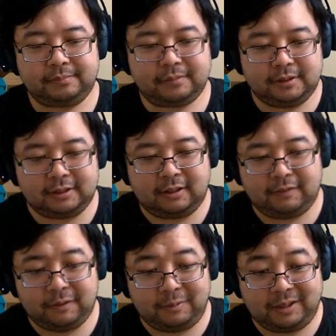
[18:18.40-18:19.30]
So if
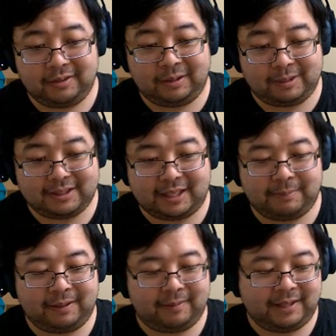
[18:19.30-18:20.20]
you're wondering what's
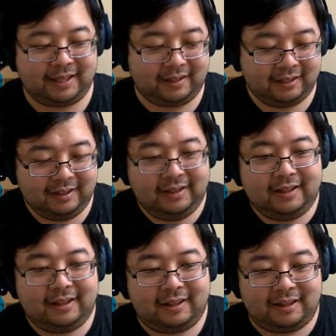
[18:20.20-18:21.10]
happening with that,
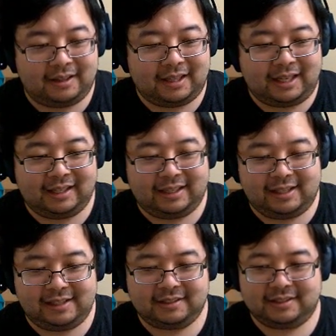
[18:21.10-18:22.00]
that
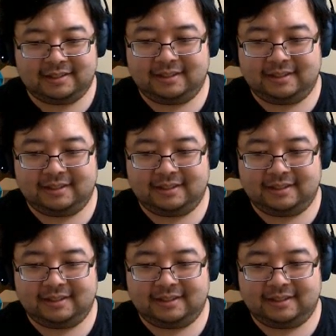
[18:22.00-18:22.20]
is...